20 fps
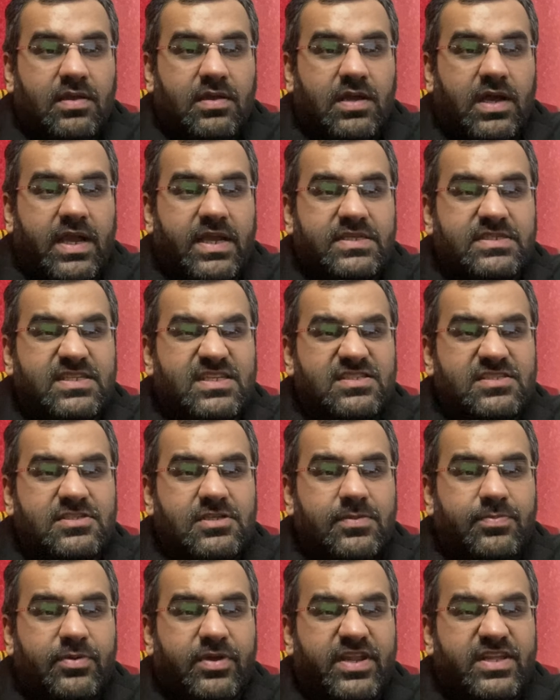
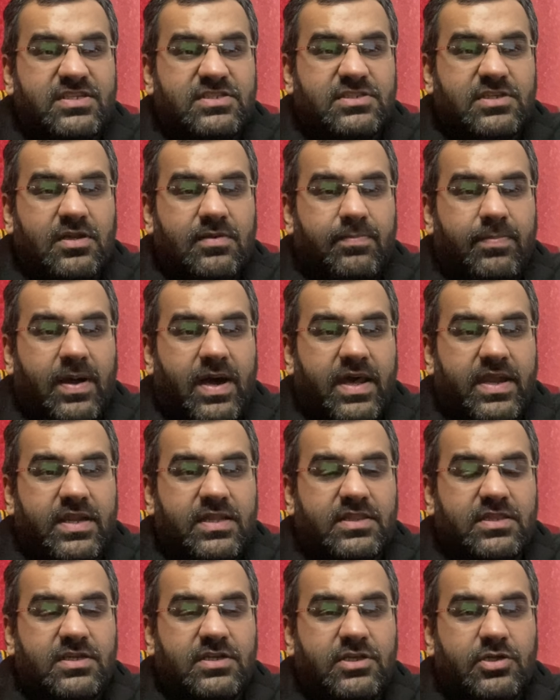ICC Prudential
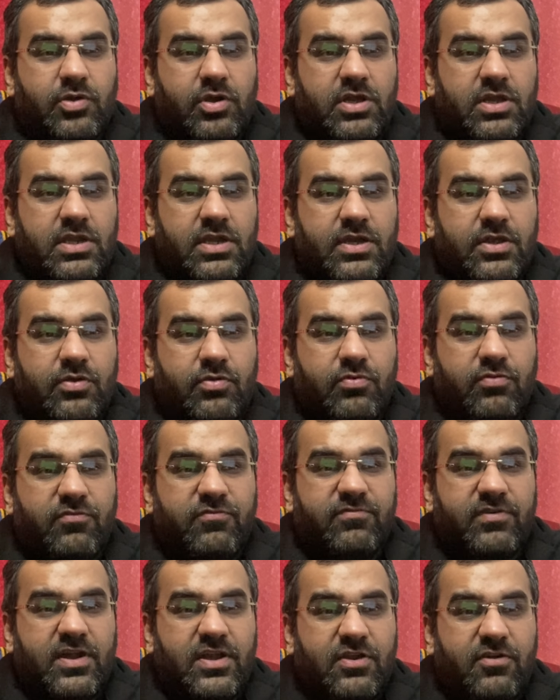Bharat 22
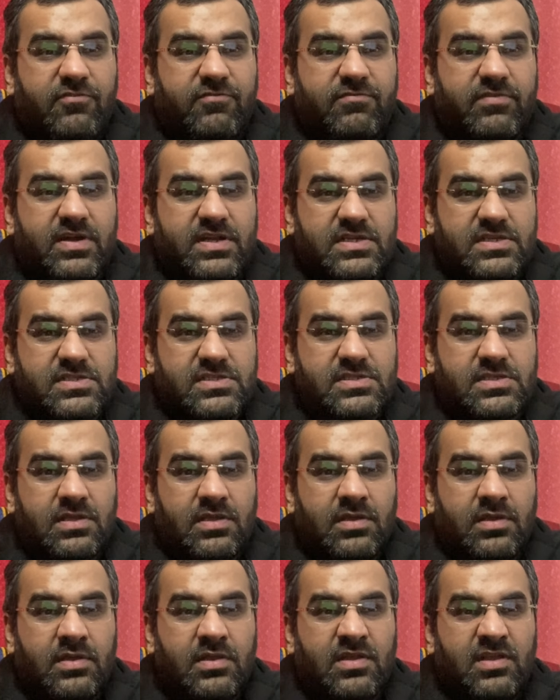Fund of Funds.
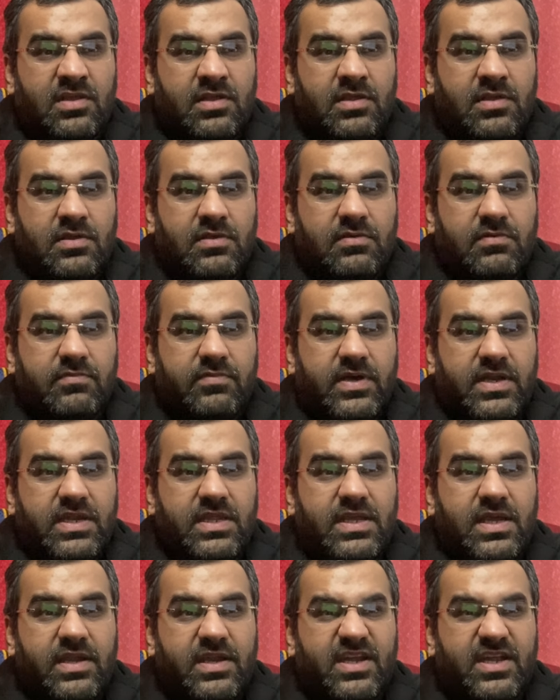One
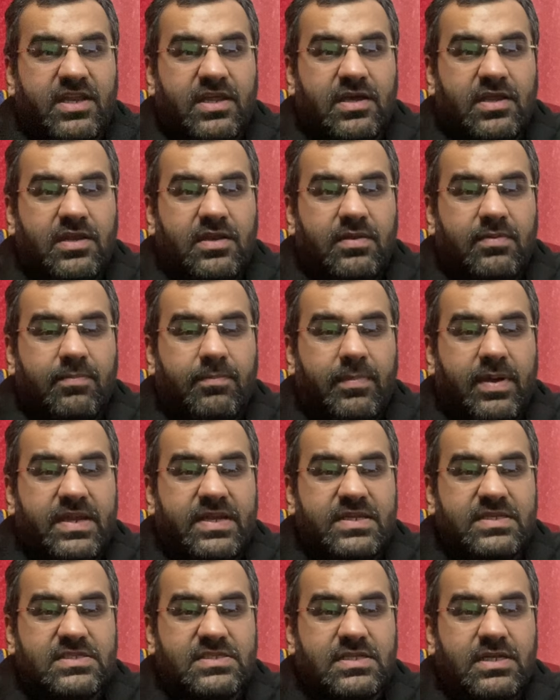year return
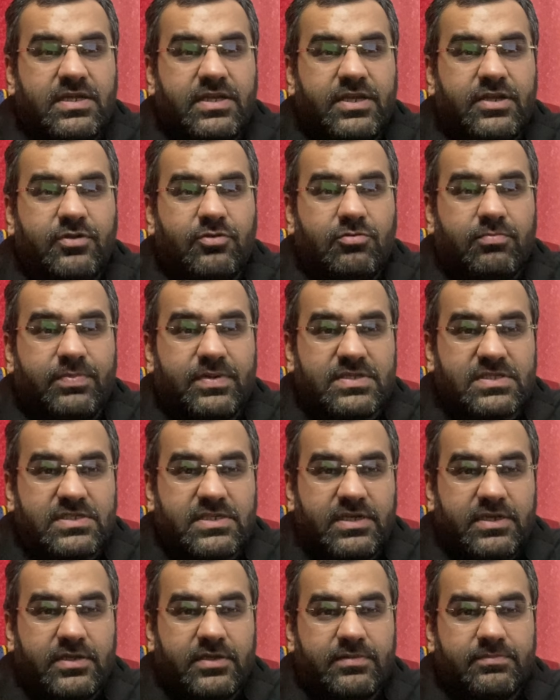
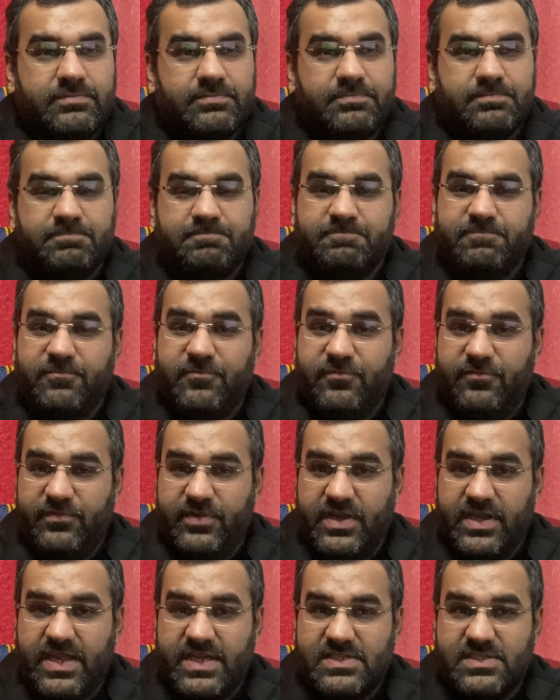32%.
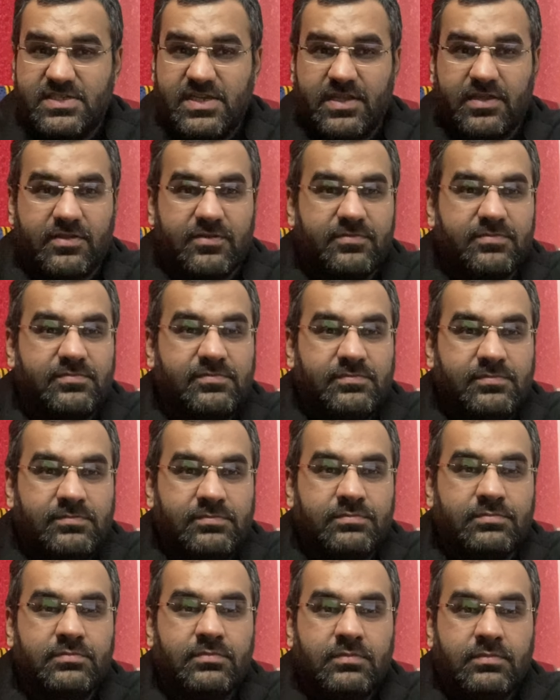Fantastic.
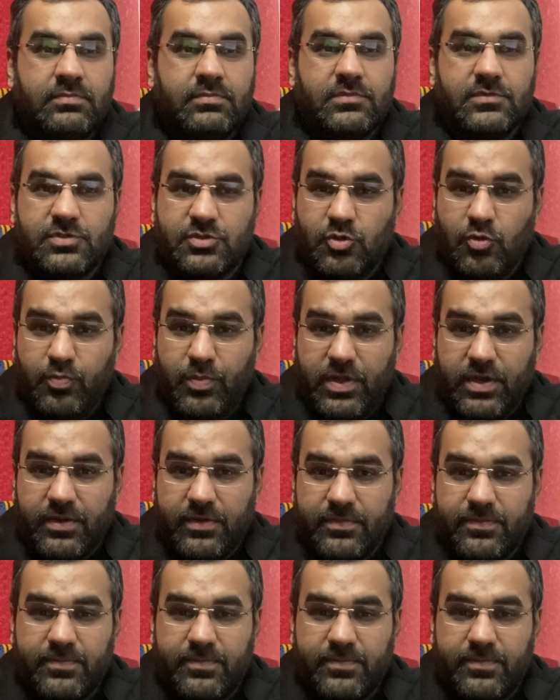Super.